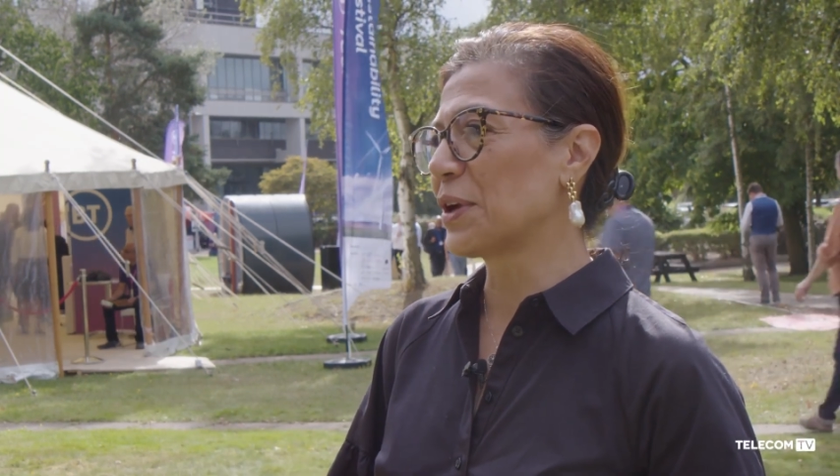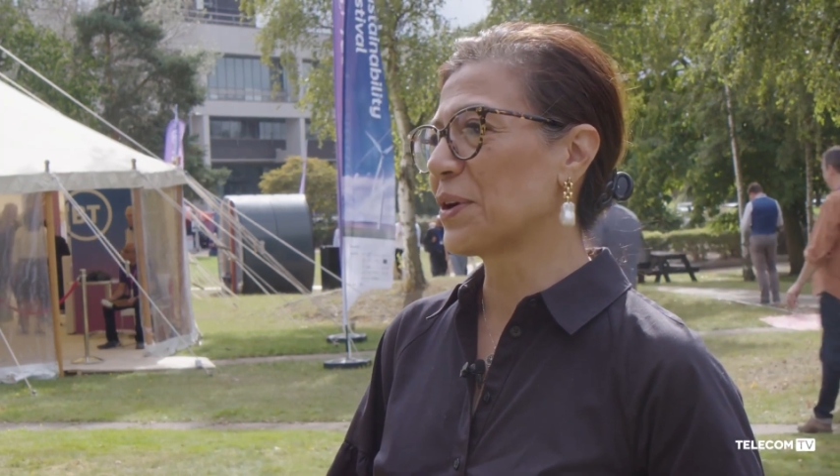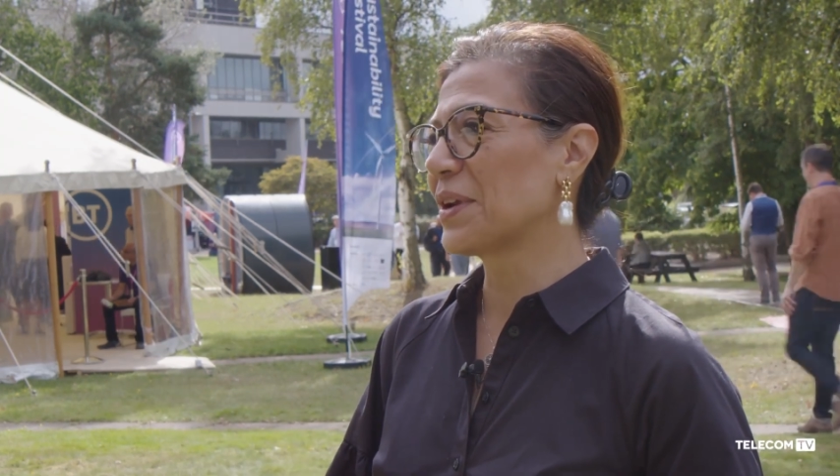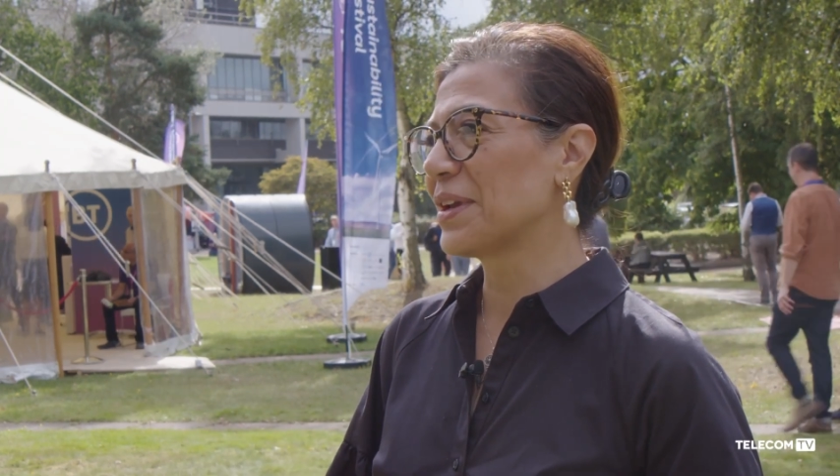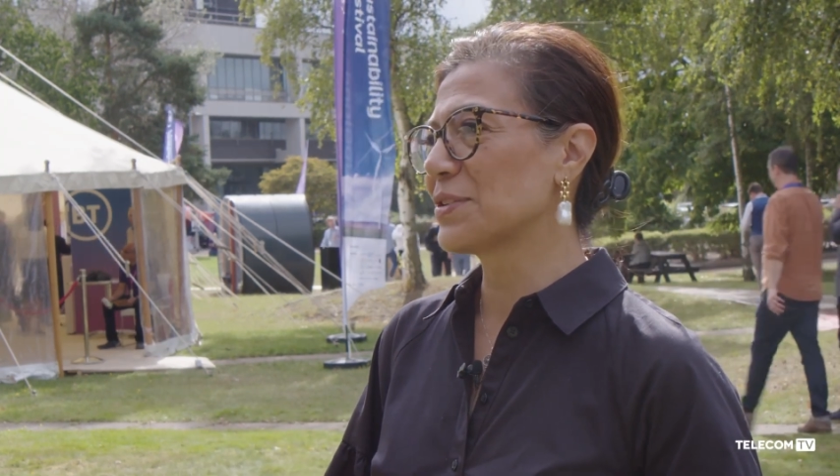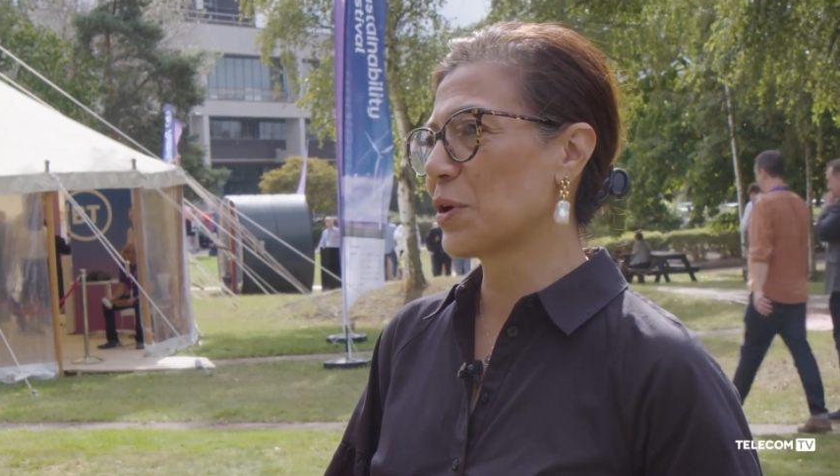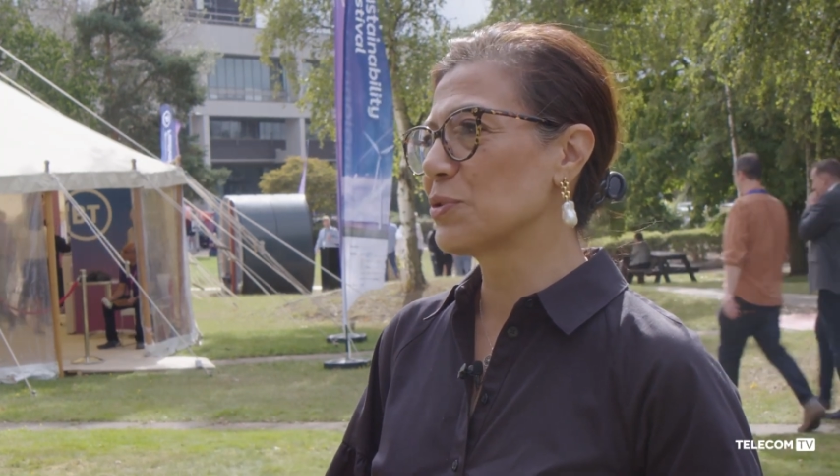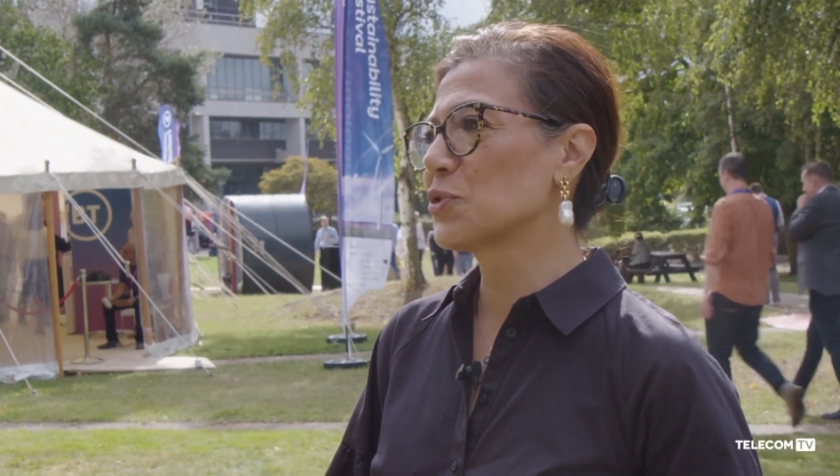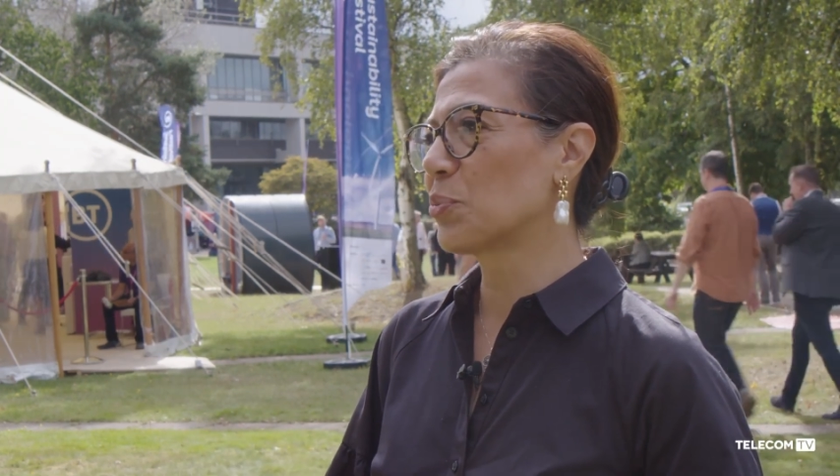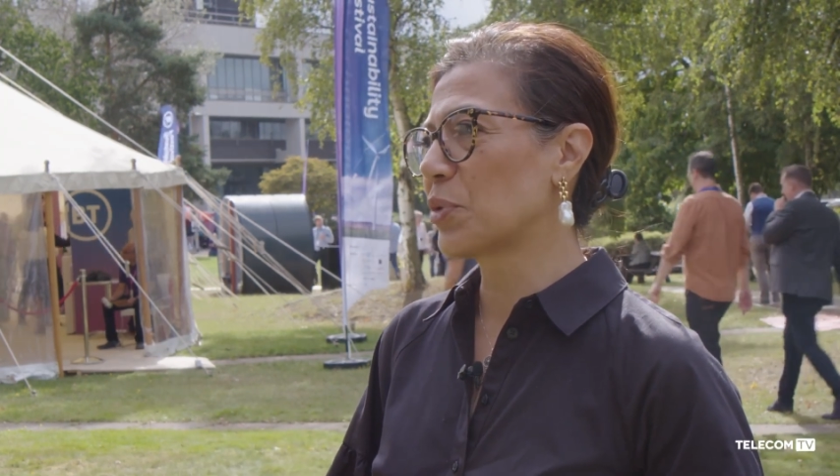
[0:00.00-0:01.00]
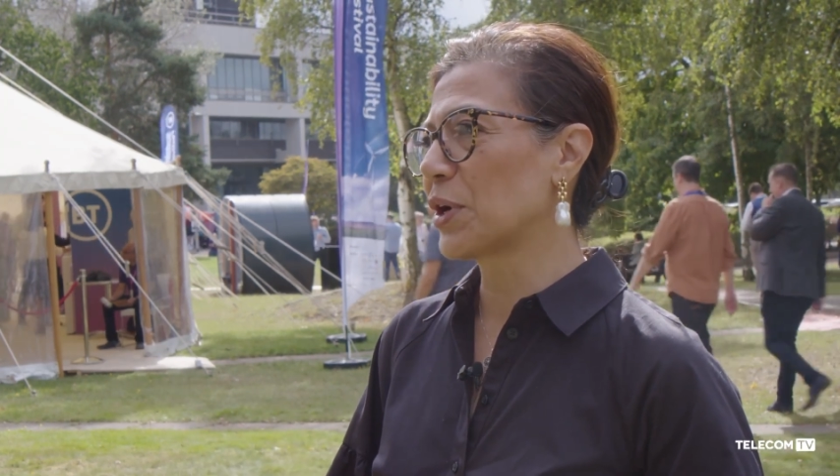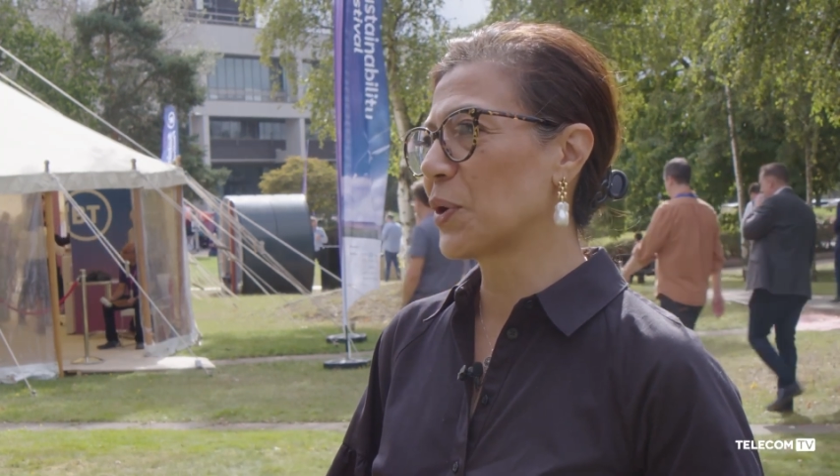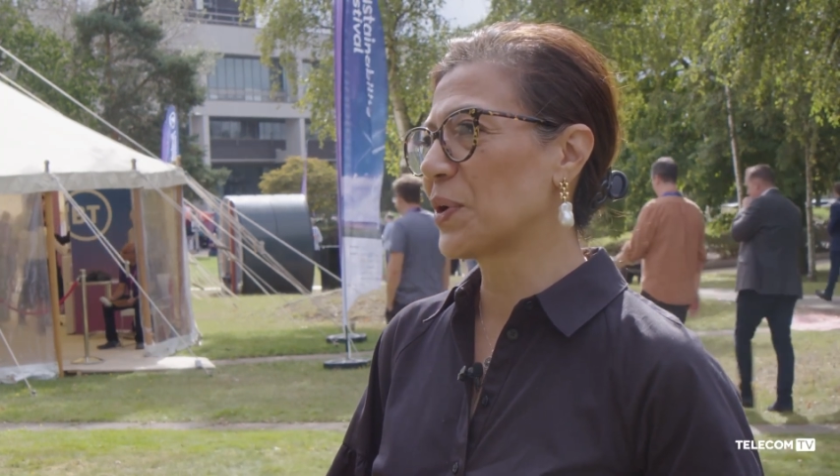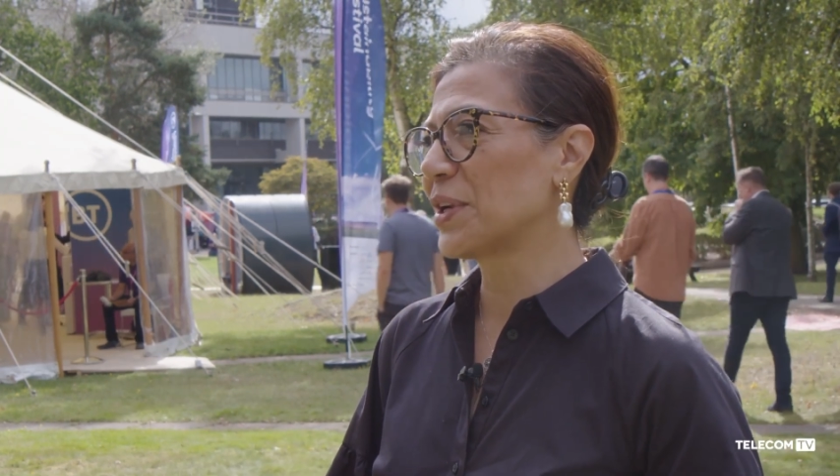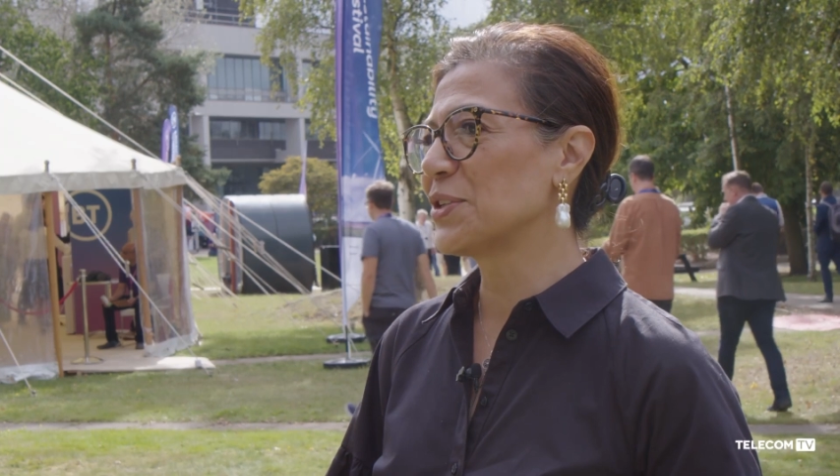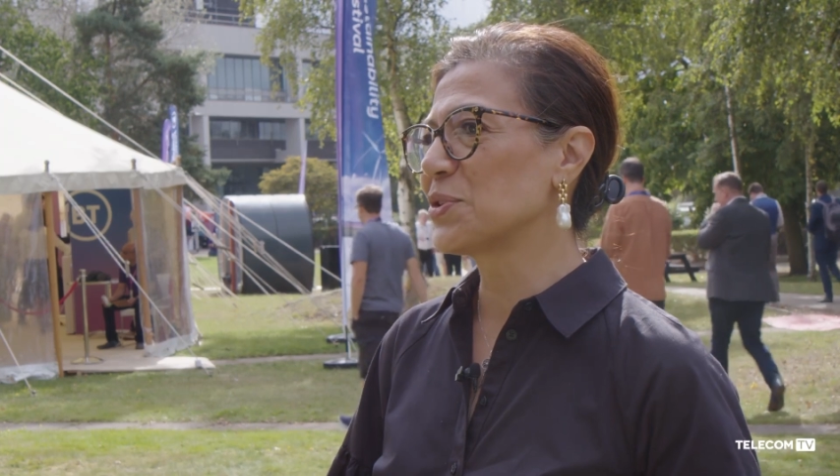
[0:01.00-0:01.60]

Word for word: there is also a priority.